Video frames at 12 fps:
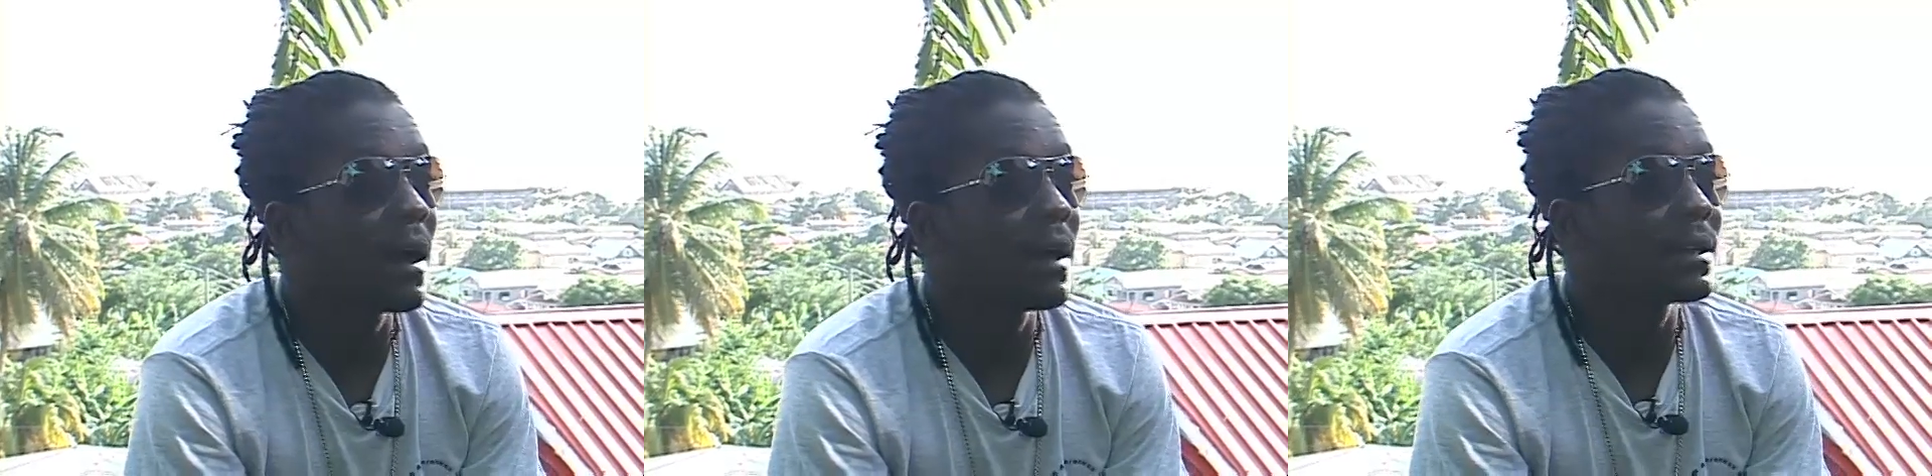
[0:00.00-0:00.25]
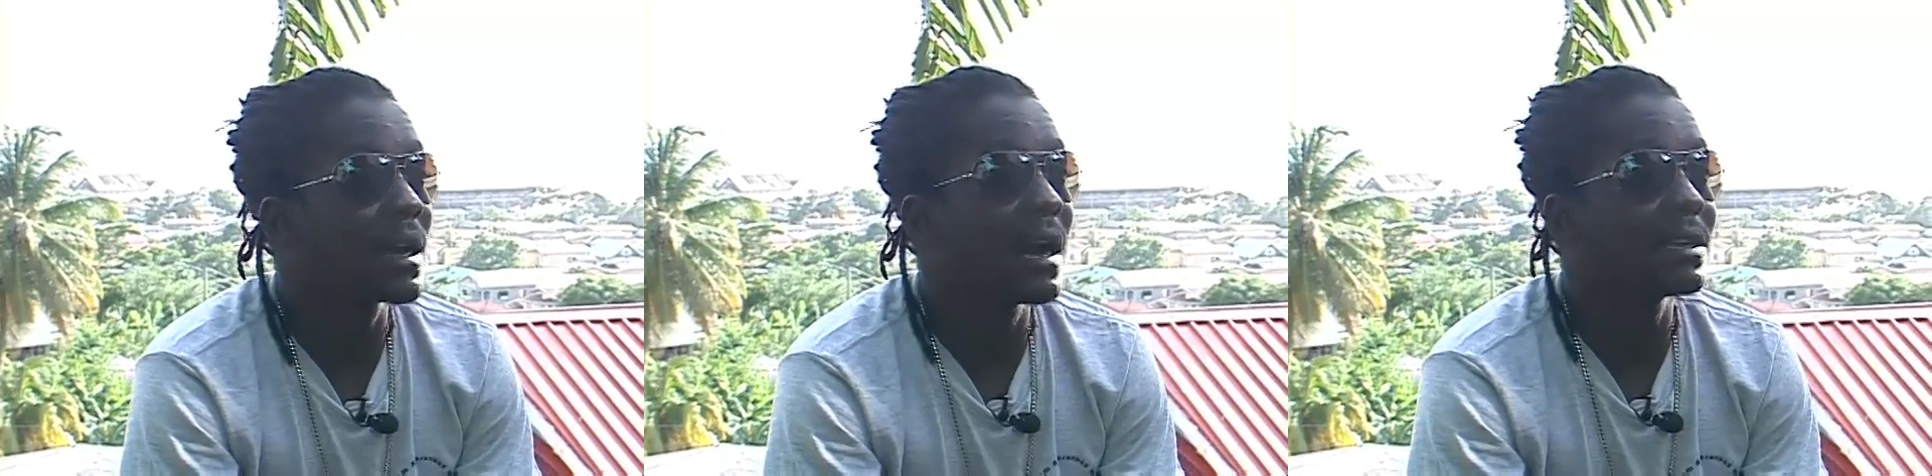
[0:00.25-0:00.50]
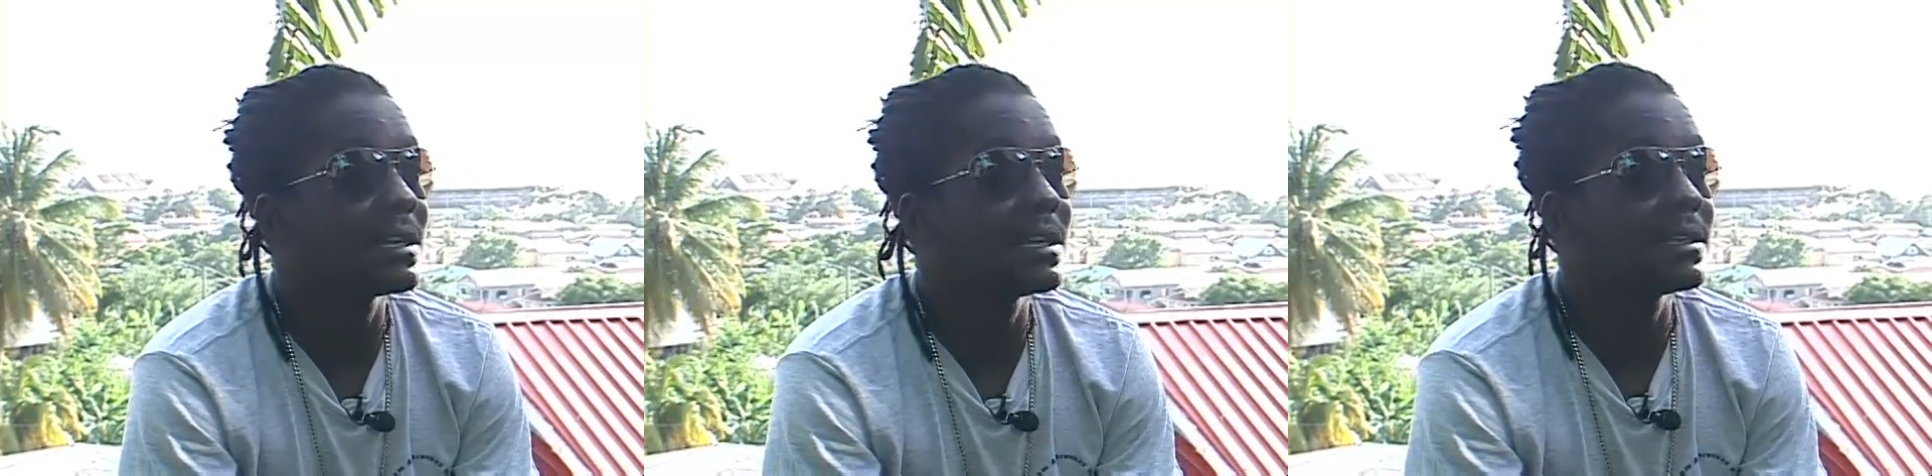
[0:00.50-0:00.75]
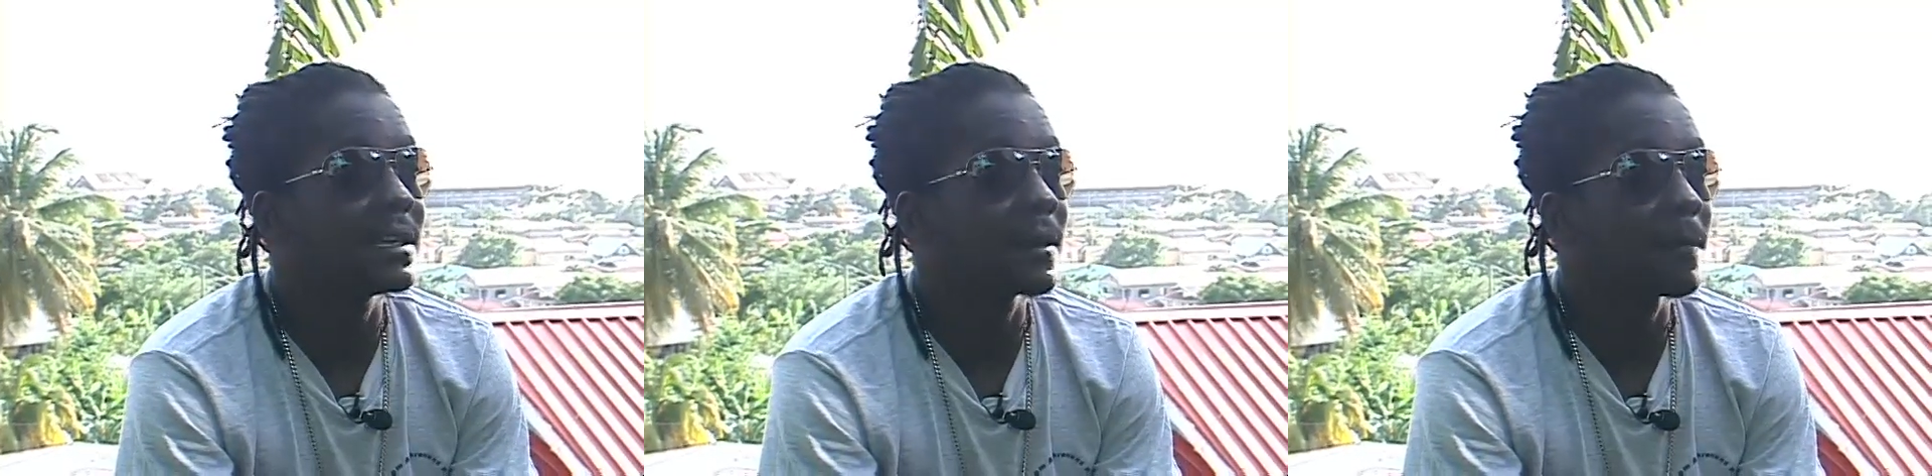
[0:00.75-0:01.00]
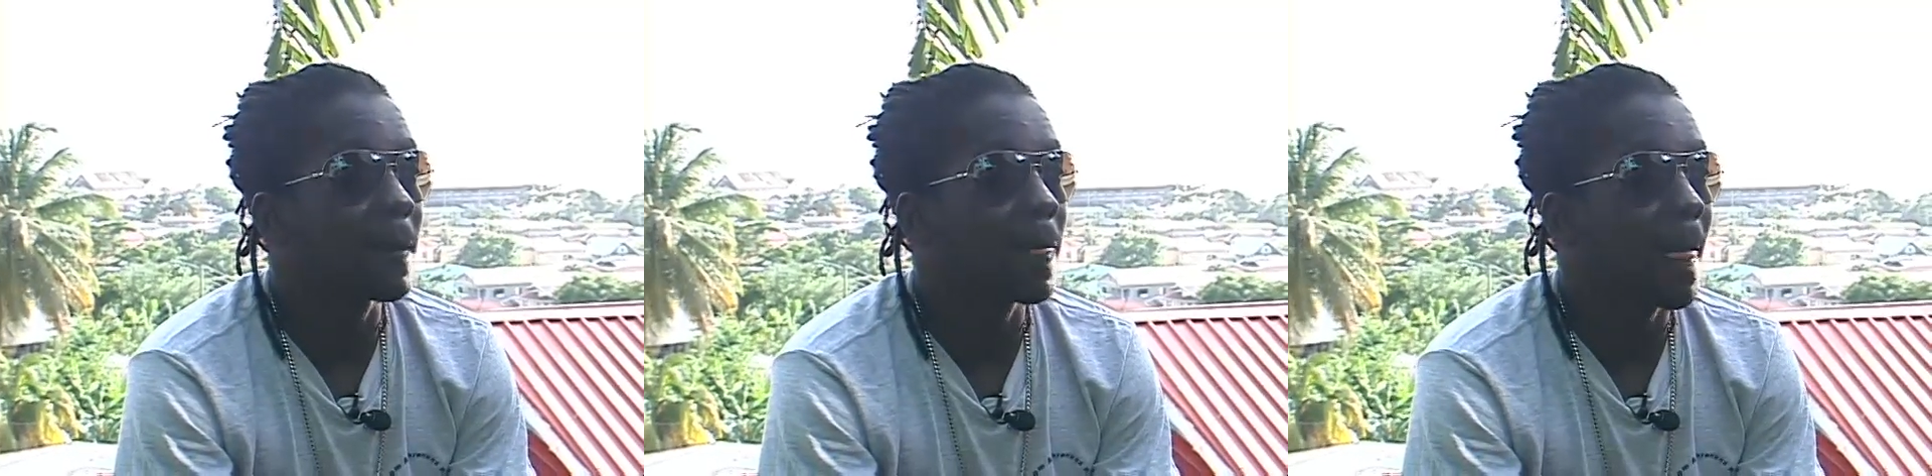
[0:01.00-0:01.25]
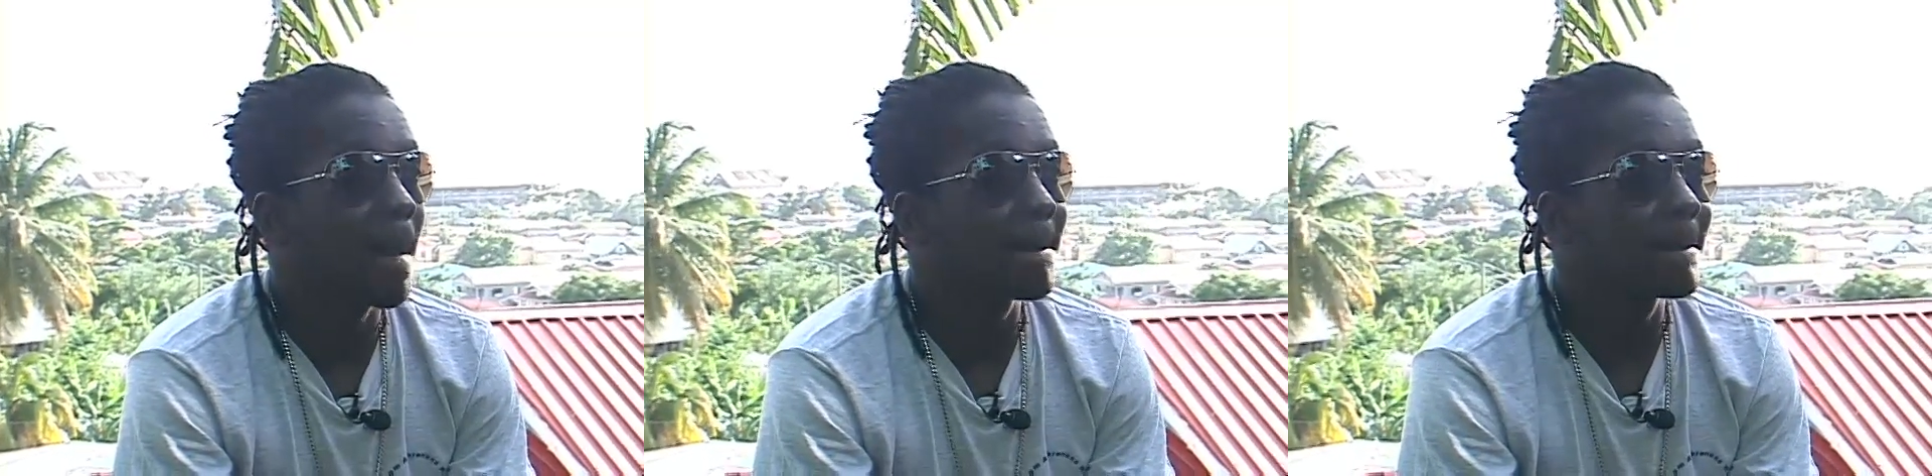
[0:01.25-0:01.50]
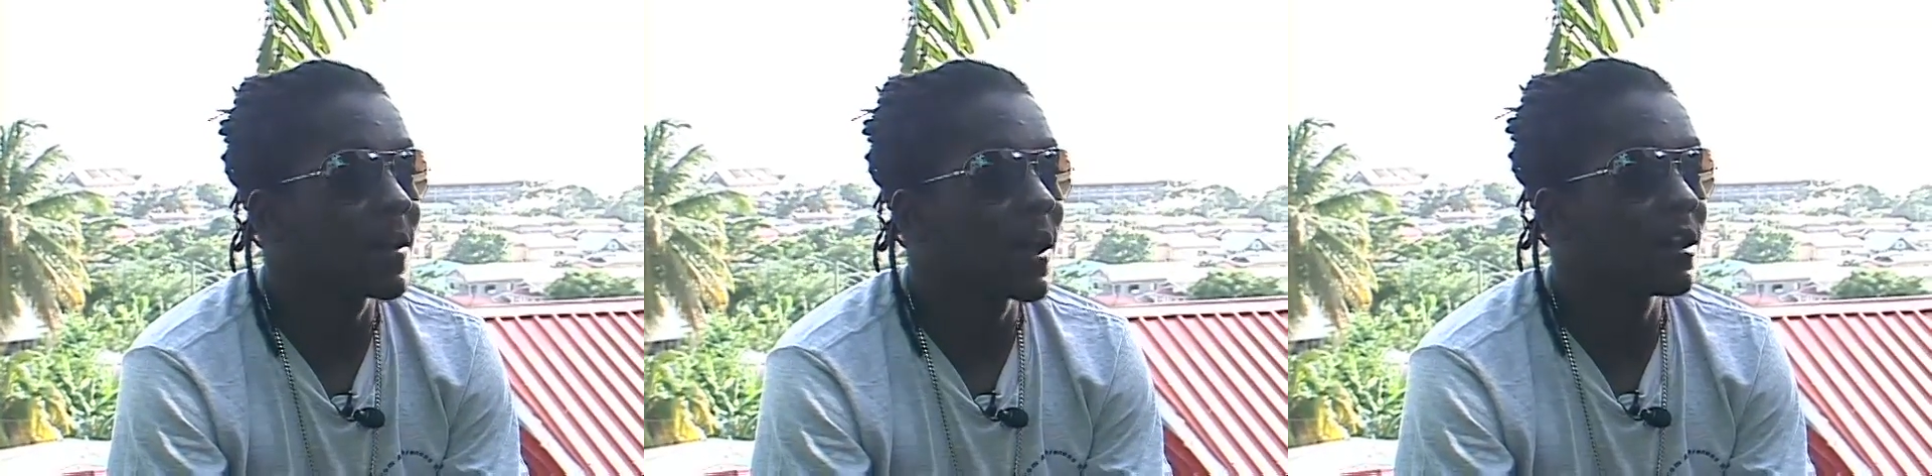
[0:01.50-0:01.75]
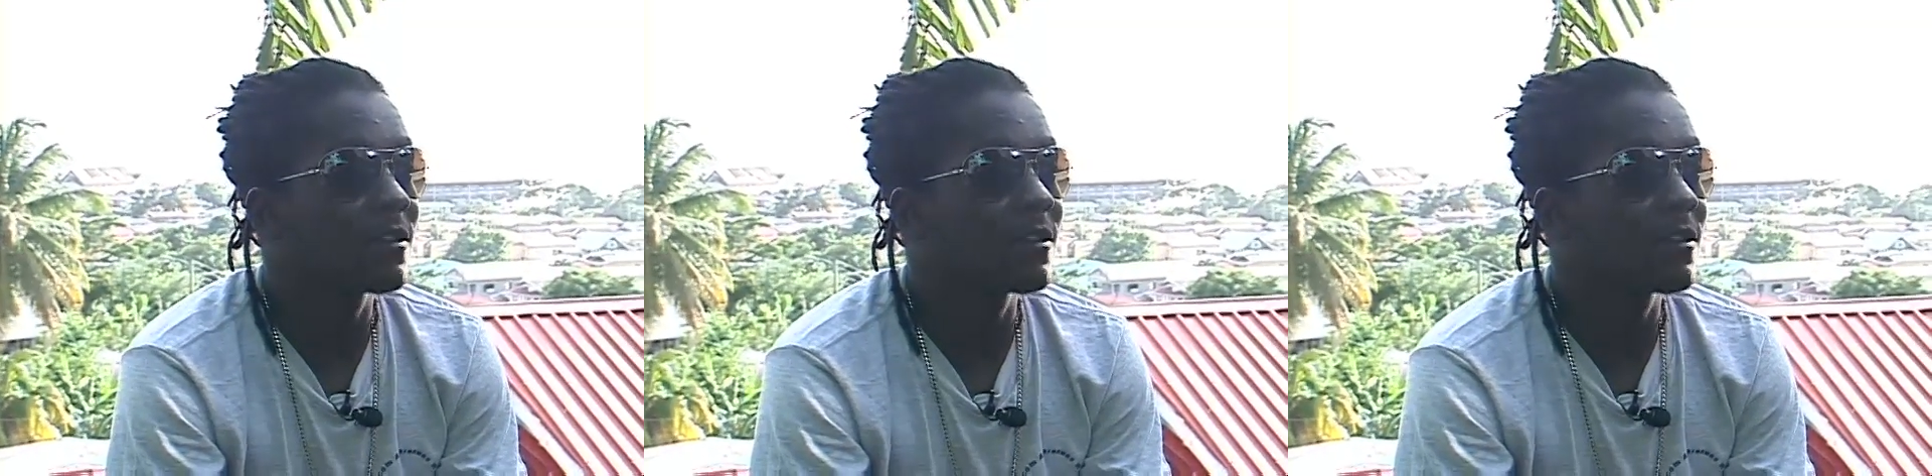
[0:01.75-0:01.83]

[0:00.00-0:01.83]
and the Kartel thing. You